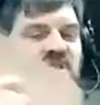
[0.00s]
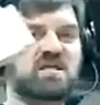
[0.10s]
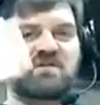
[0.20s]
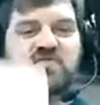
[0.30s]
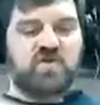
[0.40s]

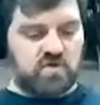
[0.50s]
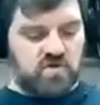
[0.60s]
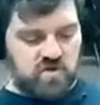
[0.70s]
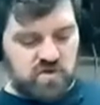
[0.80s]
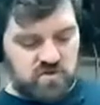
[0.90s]
if
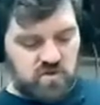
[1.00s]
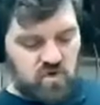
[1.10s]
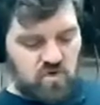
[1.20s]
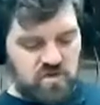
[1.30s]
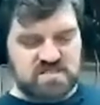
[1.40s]
your
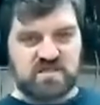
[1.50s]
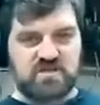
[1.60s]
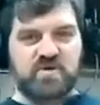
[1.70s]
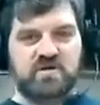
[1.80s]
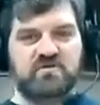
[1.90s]
hole is a little
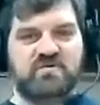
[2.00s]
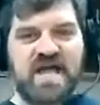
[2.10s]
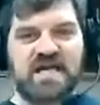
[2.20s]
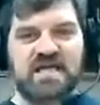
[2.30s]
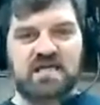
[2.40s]
bit
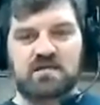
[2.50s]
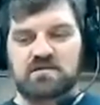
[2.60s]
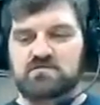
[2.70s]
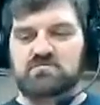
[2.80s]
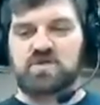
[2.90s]
raggedy,
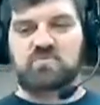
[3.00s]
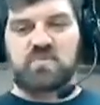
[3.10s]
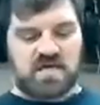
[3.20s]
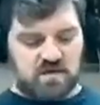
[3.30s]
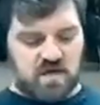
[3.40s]
which
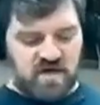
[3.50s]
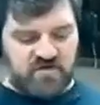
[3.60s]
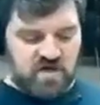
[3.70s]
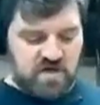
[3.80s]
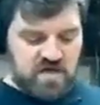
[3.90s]
mine often
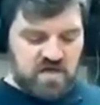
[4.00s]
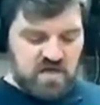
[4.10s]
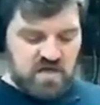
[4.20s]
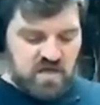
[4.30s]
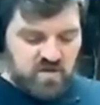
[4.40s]
are,
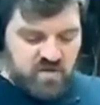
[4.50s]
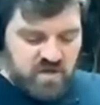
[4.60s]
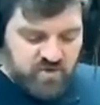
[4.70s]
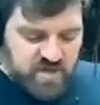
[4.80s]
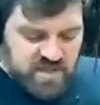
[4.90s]
when I
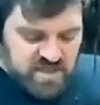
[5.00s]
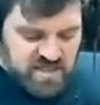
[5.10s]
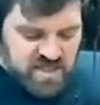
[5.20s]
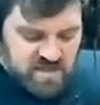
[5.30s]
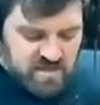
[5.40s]
put it in
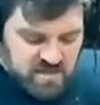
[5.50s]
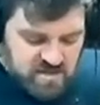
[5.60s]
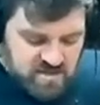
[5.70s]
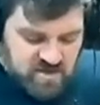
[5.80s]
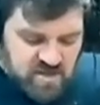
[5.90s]
there,
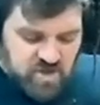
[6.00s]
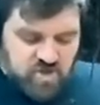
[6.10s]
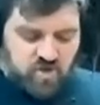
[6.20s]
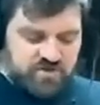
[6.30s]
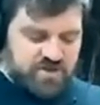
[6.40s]
these
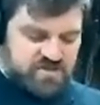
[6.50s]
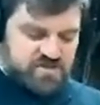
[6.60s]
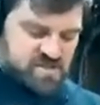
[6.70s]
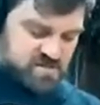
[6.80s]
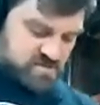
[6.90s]

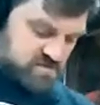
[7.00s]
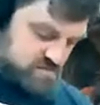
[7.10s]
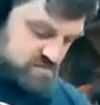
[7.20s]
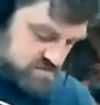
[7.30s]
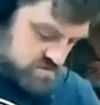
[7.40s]
shoulders,
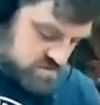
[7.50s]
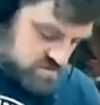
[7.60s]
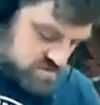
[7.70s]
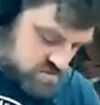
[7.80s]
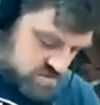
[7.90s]

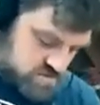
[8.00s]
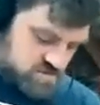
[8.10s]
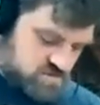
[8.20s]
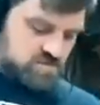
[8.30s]
this